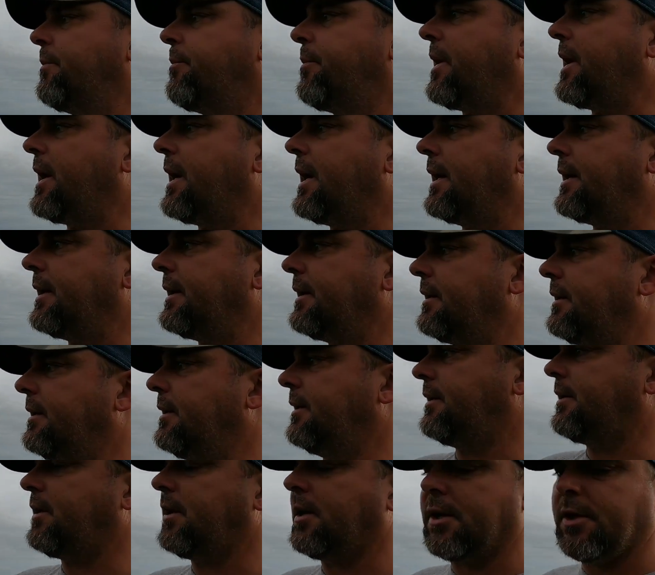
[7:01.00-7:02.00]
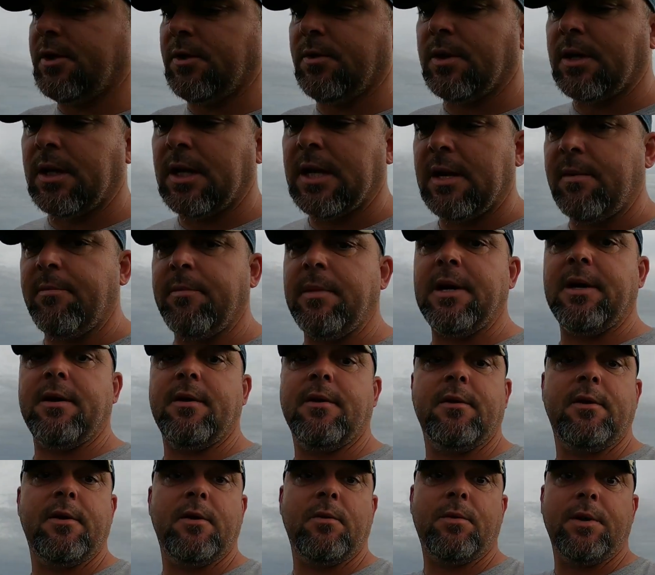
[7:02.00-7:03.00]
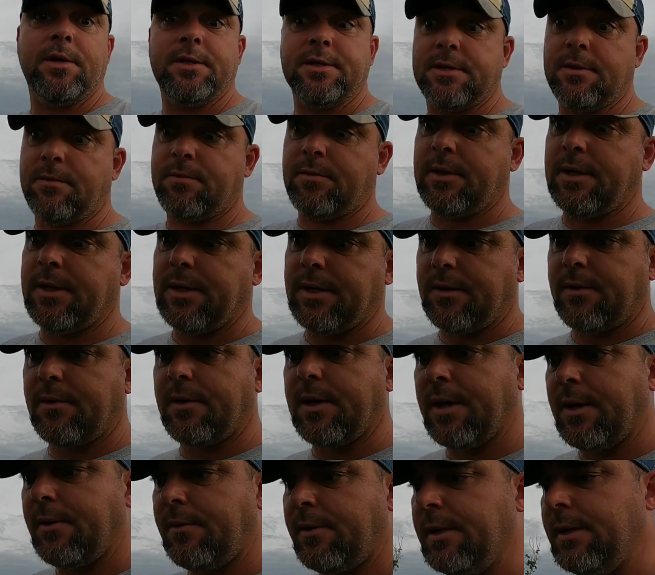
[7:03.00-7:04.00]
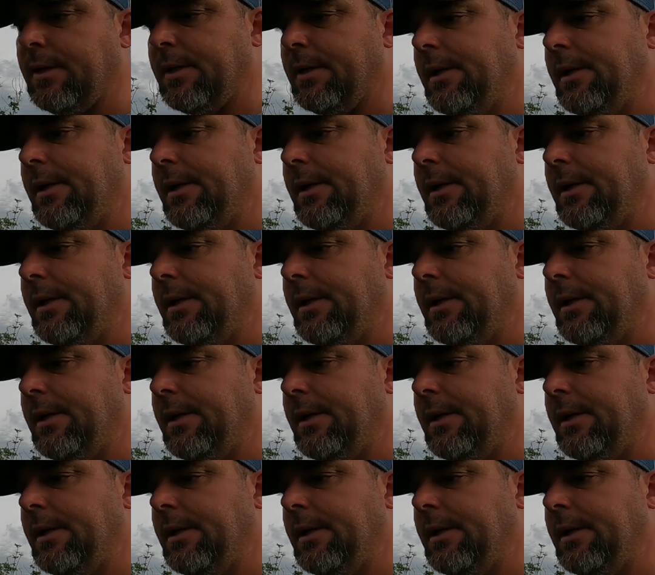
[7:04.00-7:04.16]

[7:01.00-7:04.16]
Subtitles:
the pot are doing a lot better than the ones that were in the ground.